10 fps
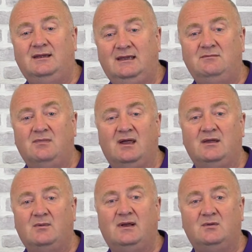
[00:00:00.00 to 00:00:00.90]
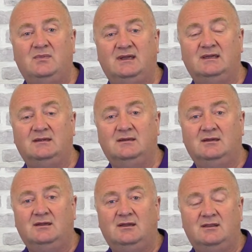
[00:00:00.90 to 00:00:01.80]
it might well be
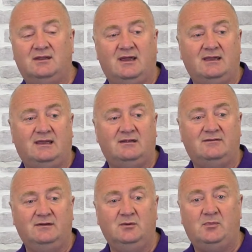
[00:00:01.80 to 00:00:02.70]
that I get a few